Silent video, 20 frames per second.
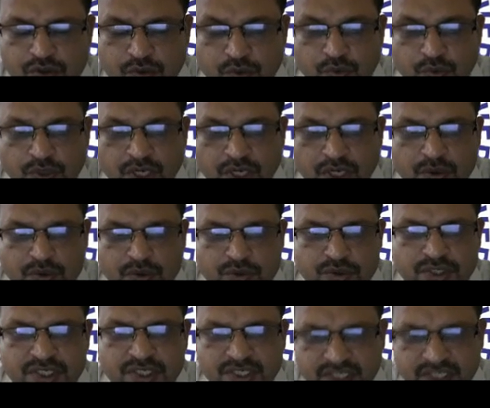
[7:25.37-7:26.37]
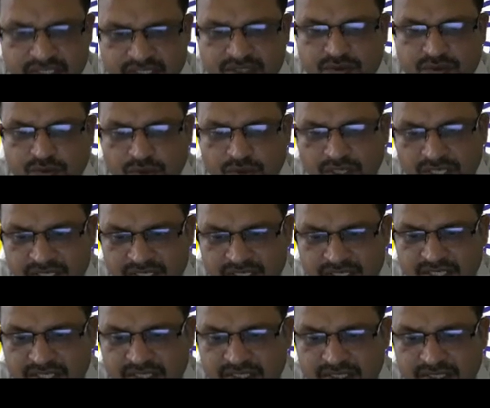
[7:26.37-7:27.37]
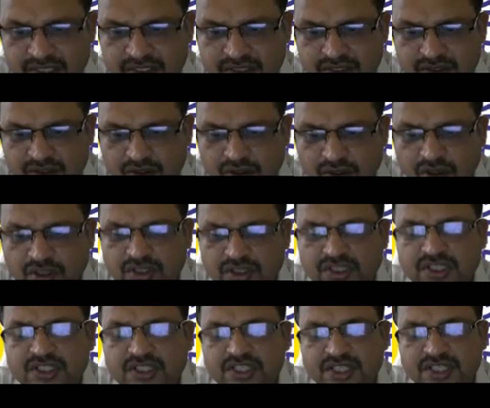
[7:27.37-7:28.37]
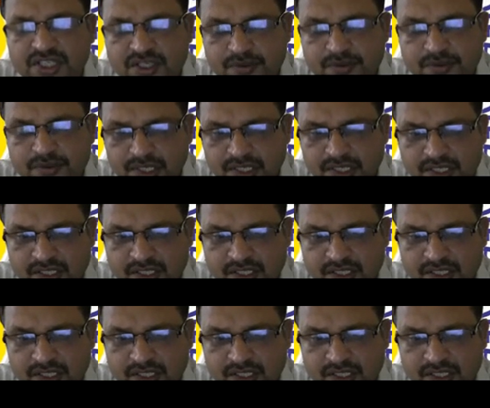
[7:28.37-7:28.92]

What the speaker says: We have to increase one teeth on the gear wheel.